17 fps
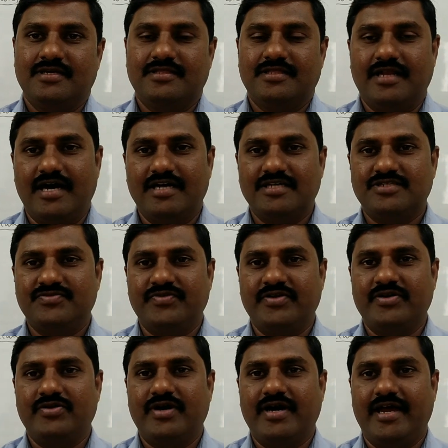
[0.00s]
In the last
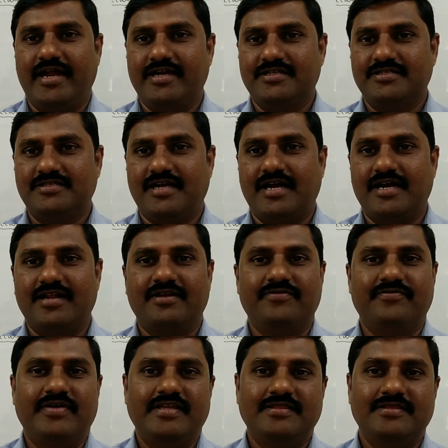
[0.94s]
video I had
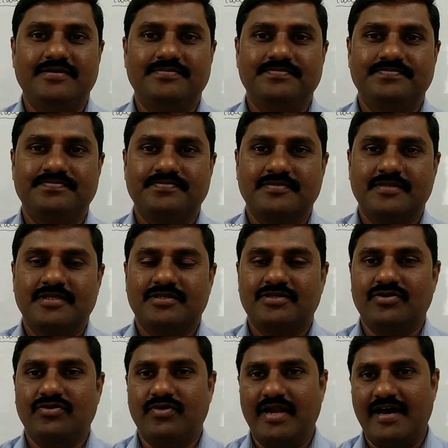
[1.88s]
started with
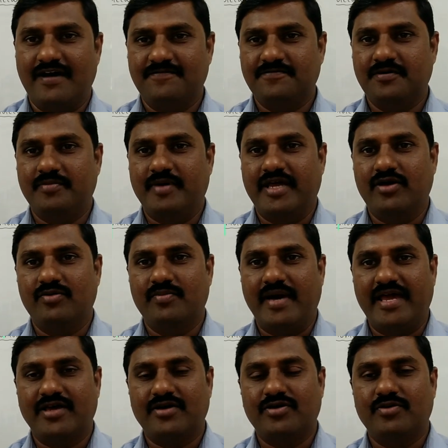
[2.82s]
one of the
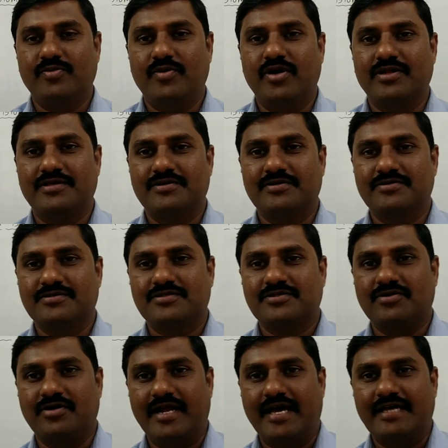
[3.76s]

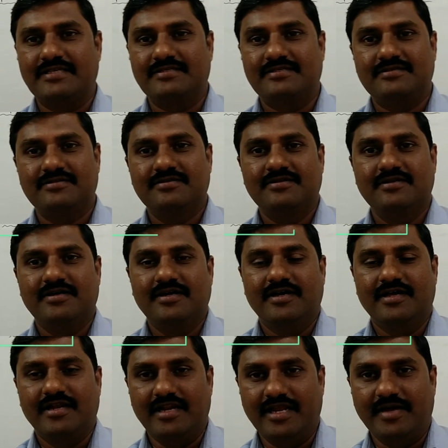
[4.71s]
biomicromolecules called as
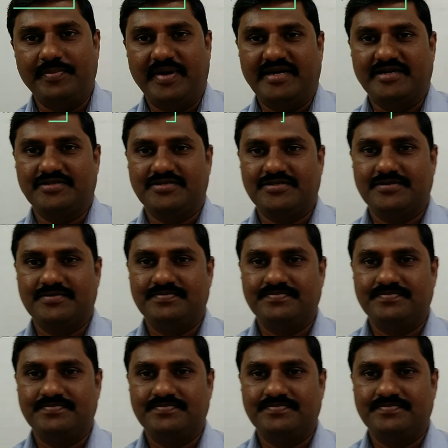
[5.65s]
lipids.